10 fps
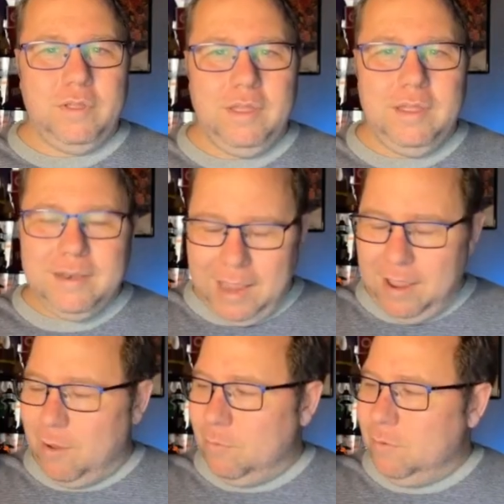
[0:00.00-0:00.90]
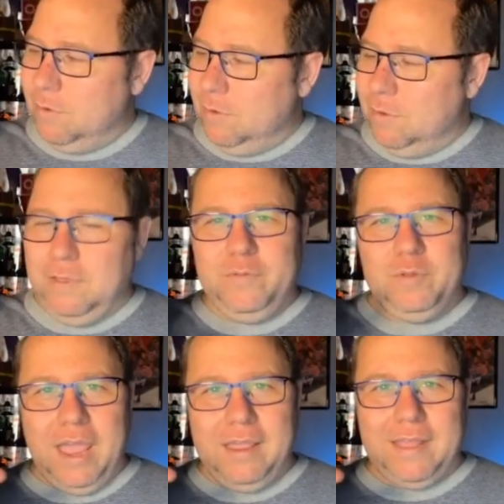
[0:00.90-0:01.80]
Now, if you
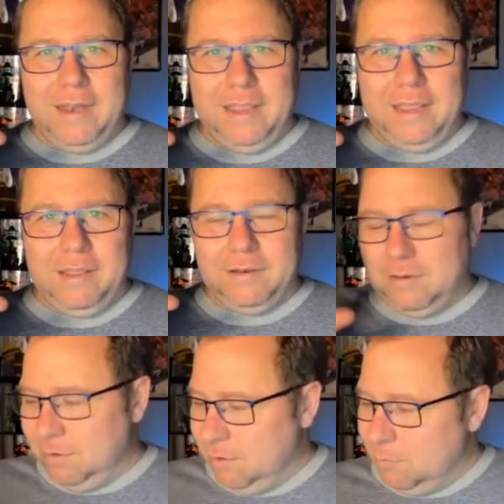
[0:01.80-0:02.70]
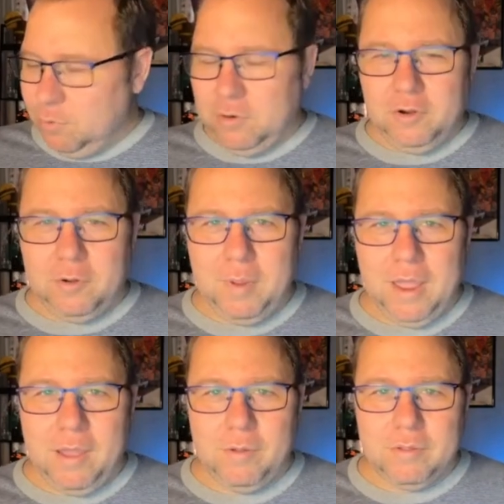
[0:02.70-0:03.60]
take that hand, put on your
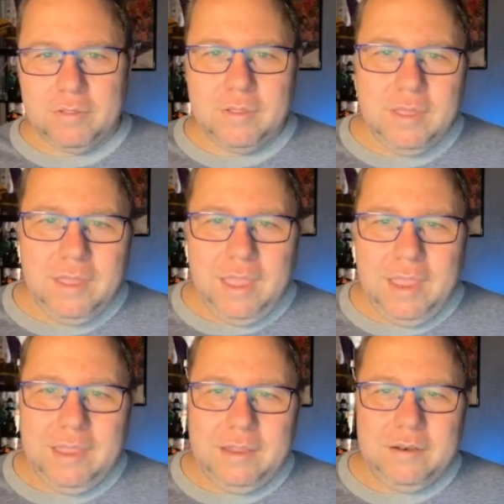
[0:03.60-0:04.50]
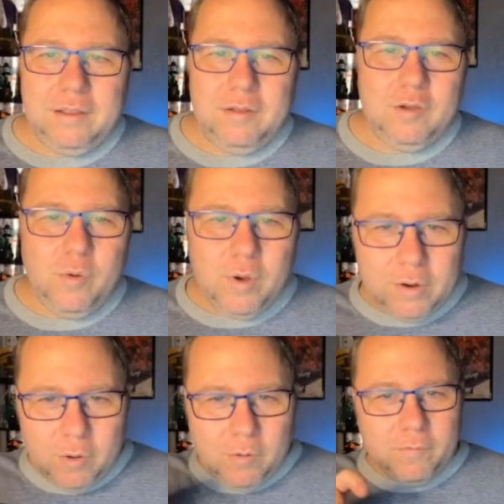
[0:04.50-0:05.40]
mouse, and go on
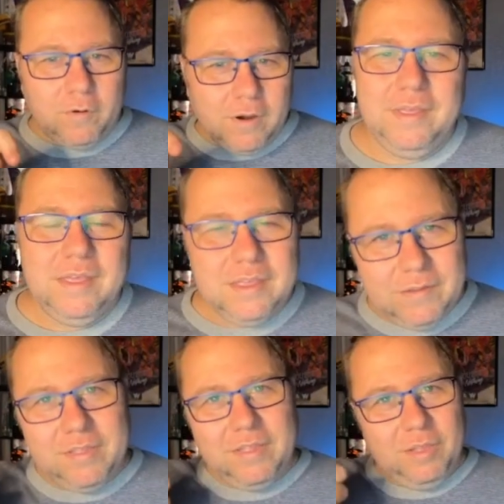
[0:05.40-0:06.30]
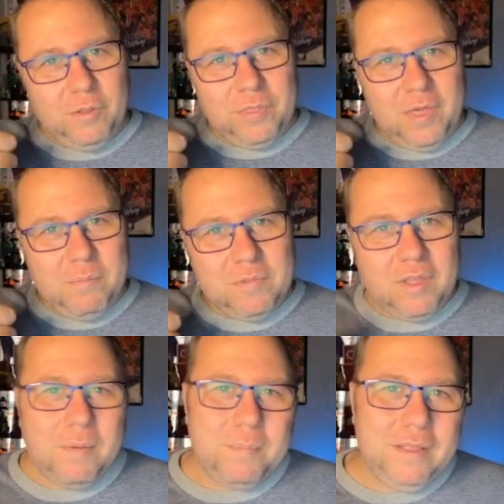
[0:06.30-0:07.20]
over, give us a little thumbs
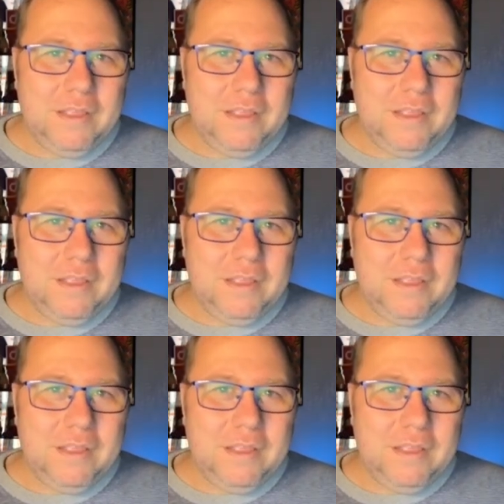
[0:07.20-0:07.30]
up and then